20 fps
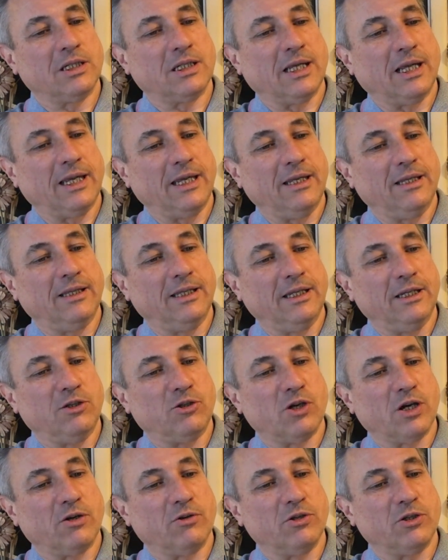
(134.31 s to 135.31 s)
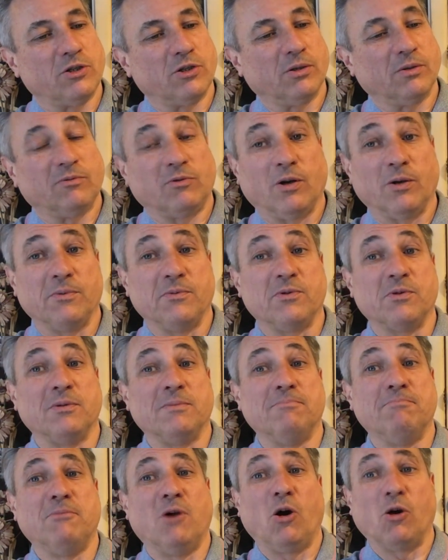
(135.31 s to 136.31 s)
to say the charity shop, rhymes
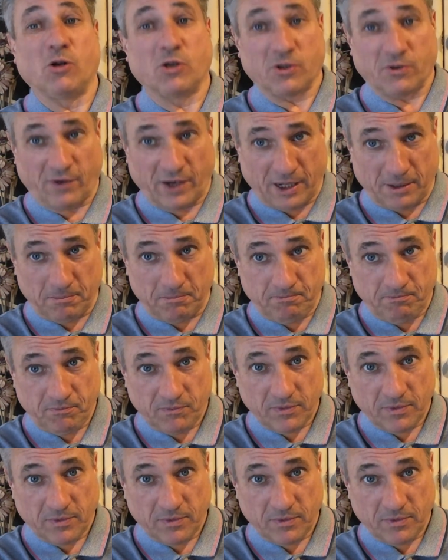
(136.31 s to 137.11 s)
with Moxfam,